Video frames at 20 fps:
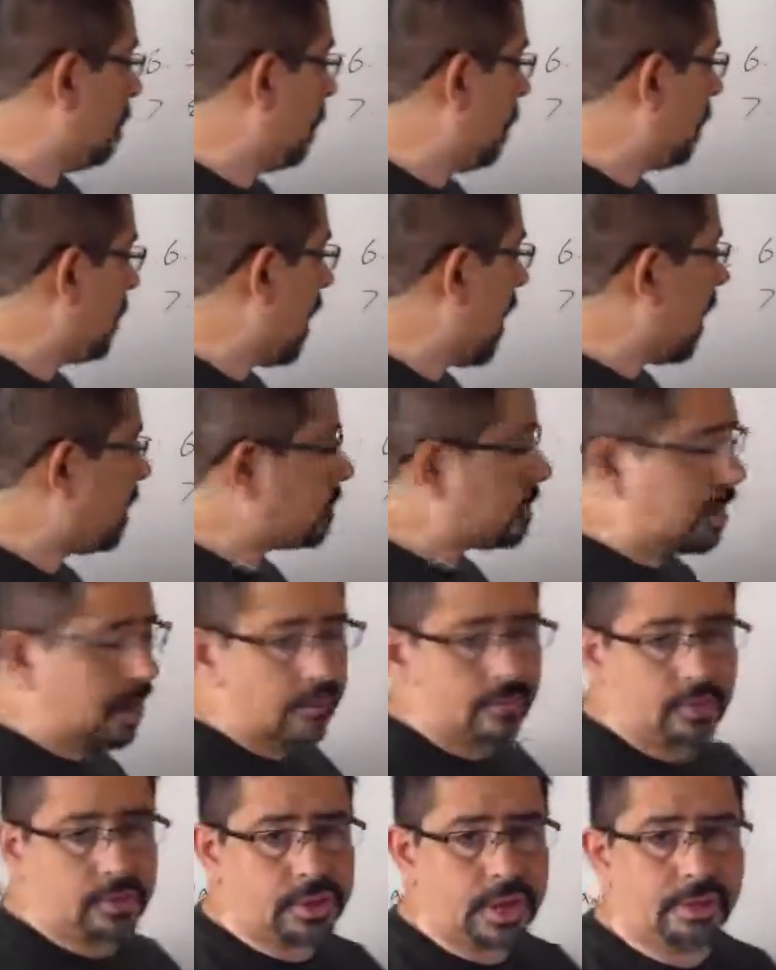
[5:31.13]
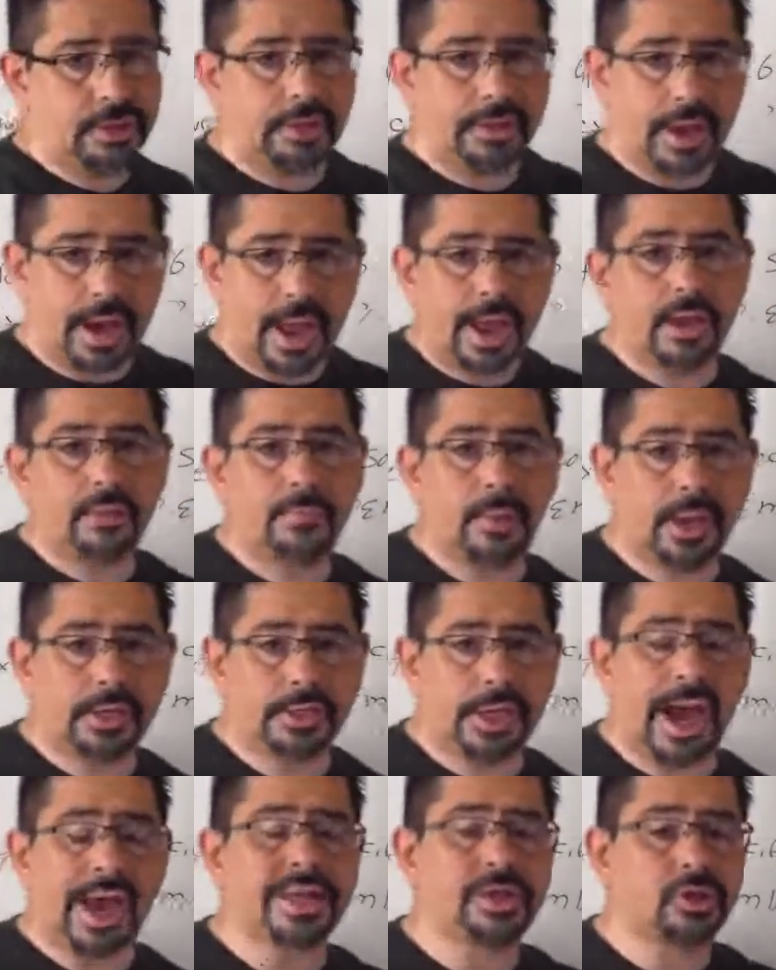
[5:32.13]
But I started emphasizing the landing
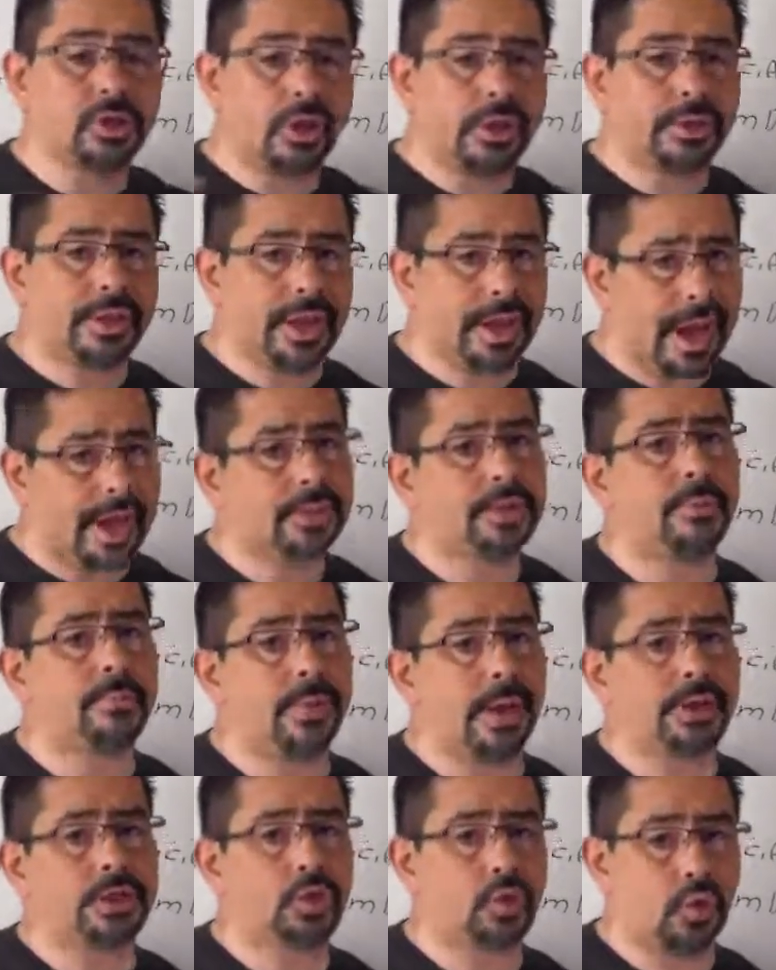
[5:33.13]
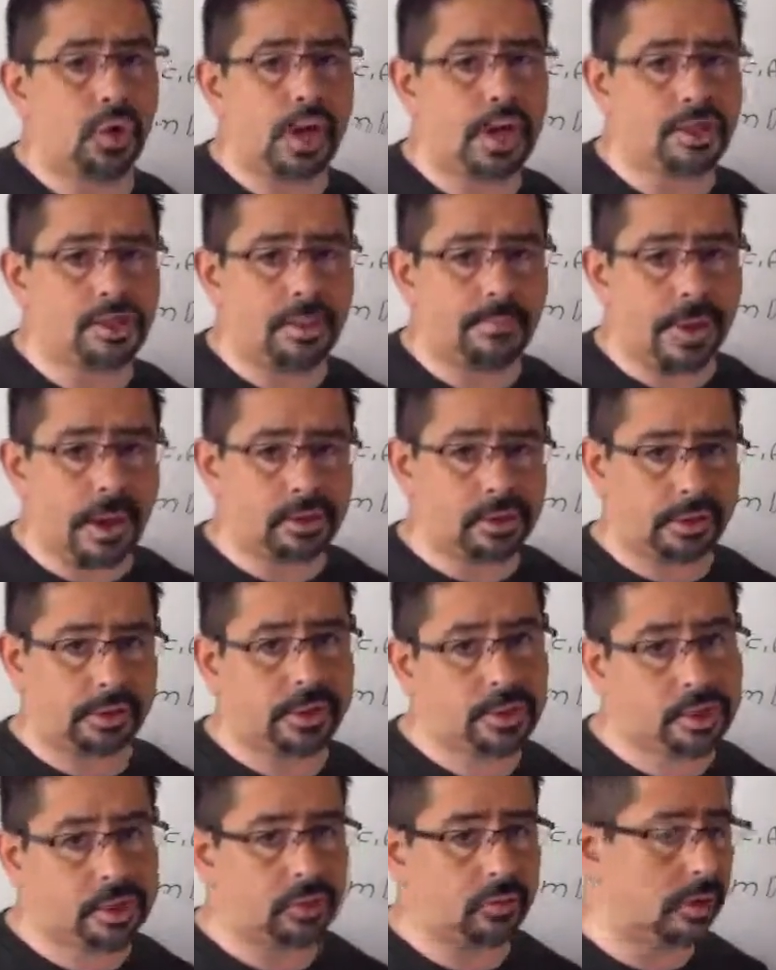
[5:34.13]
page. I started the landing page craze on Bounce
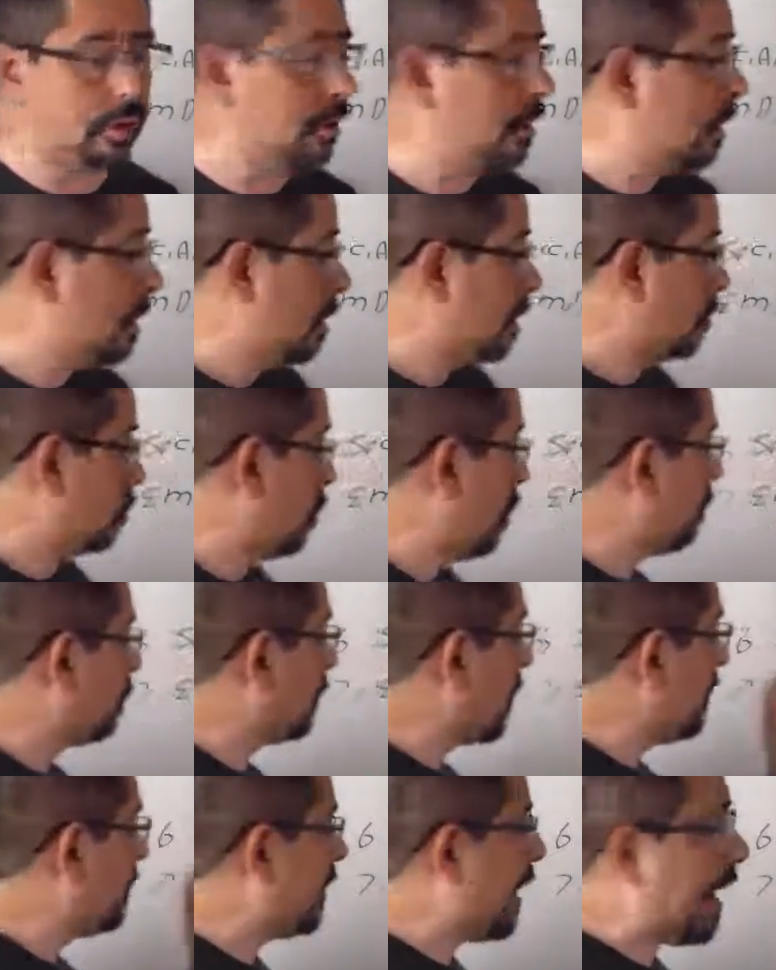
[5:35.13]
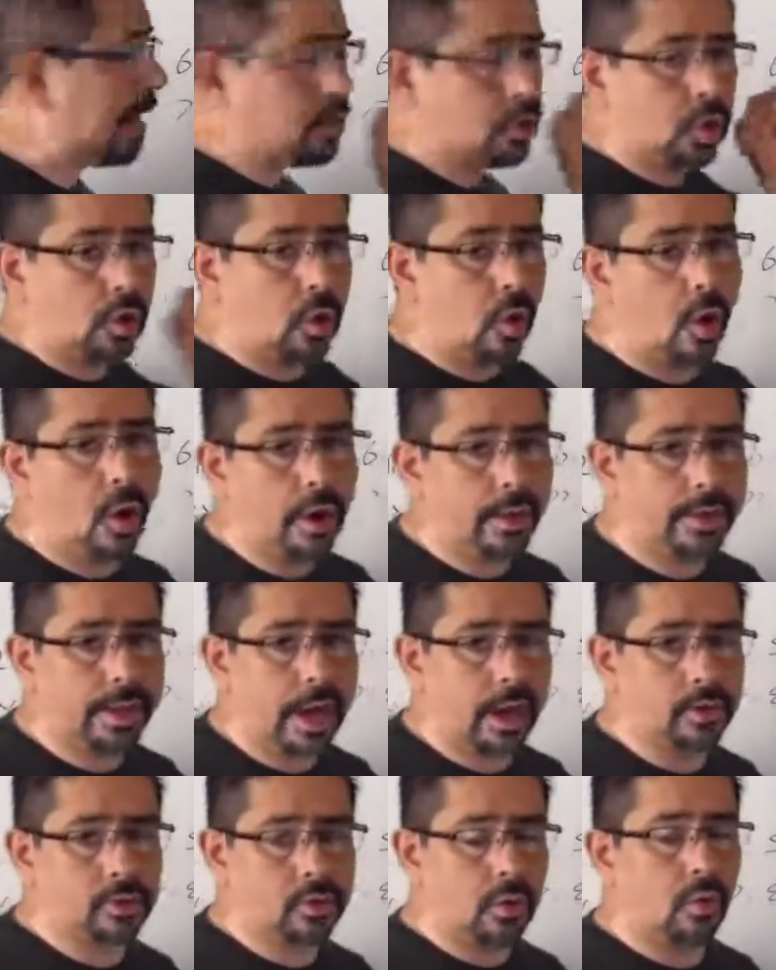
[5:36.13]
House history. So that's gone
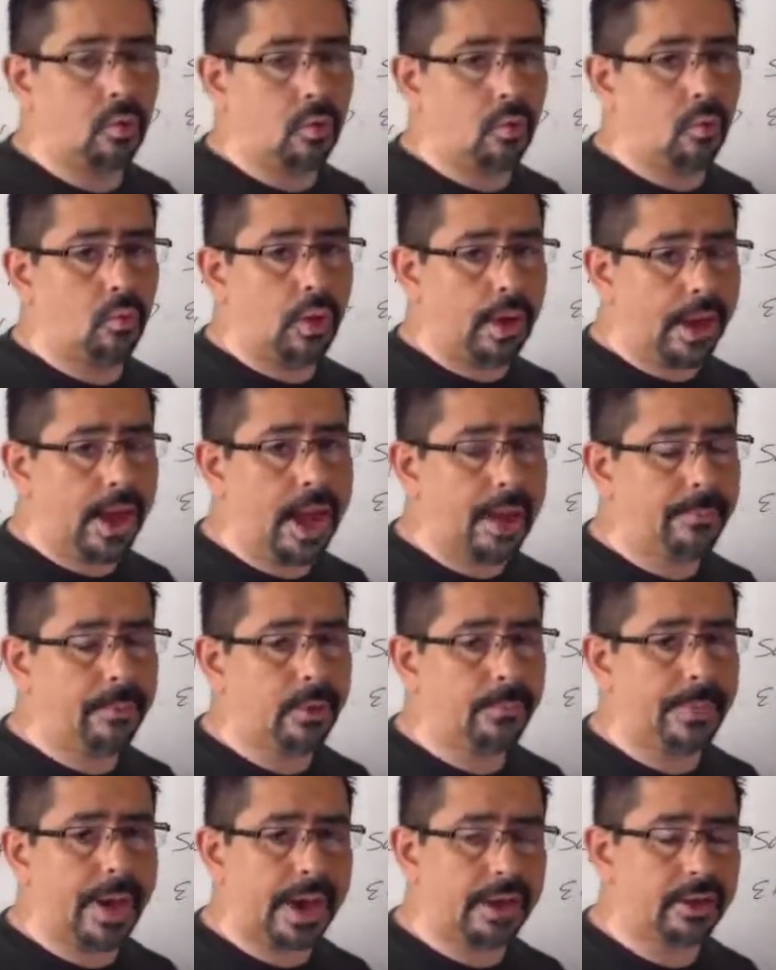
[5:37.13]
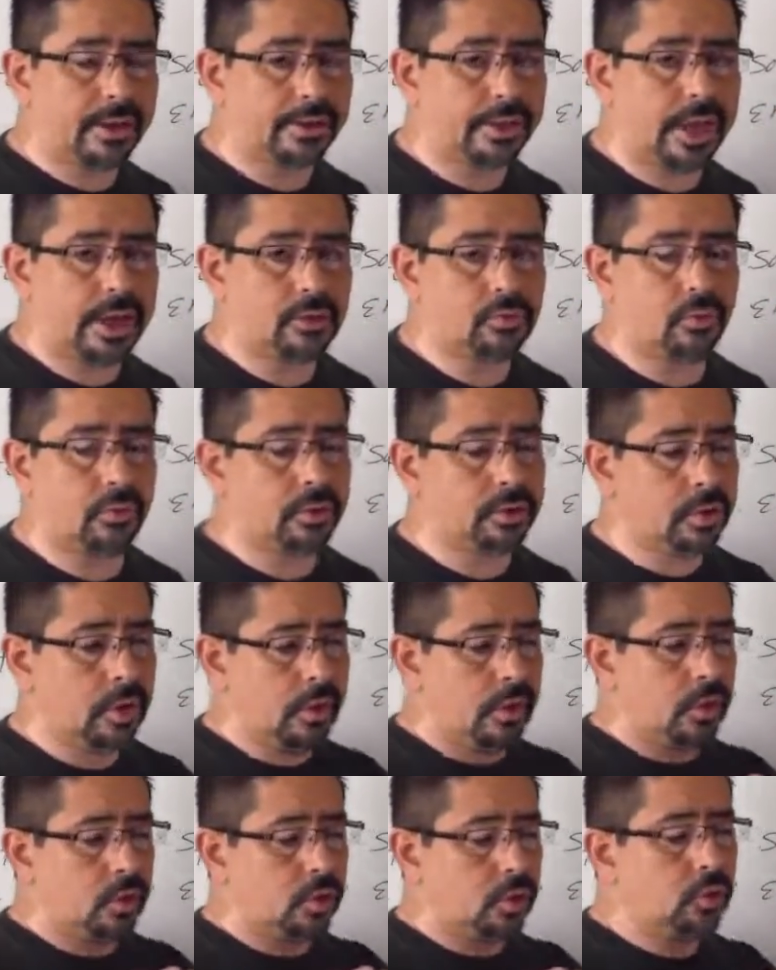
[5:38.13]
now. So what happened back in the days was
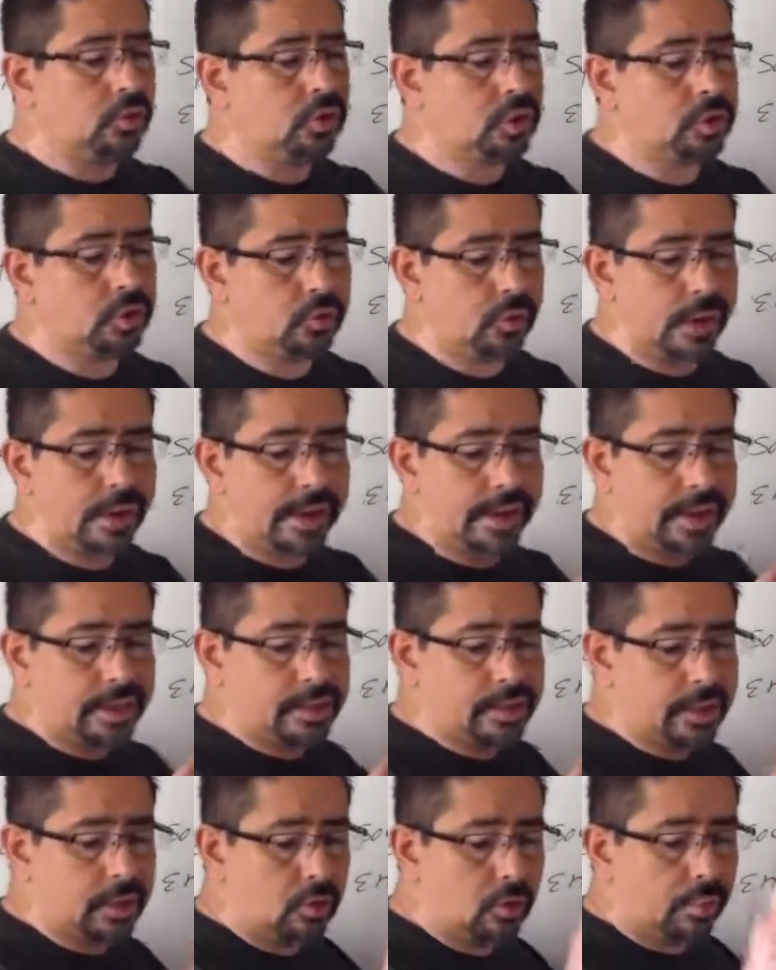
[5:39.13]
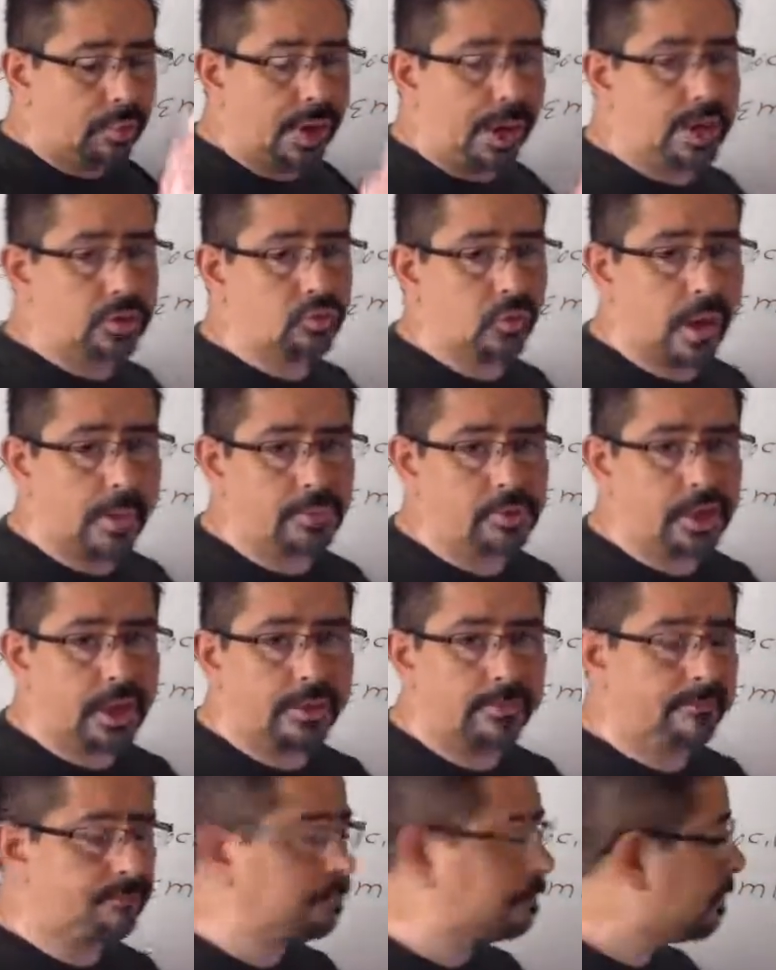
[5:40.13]
you just created a single page
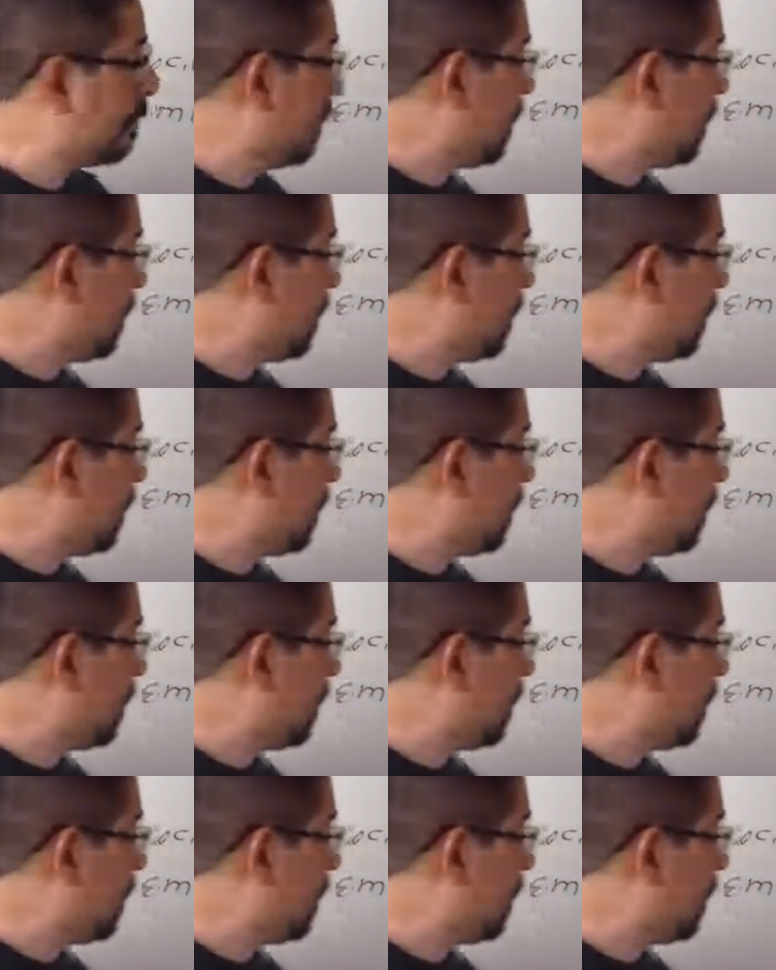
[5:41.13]
website,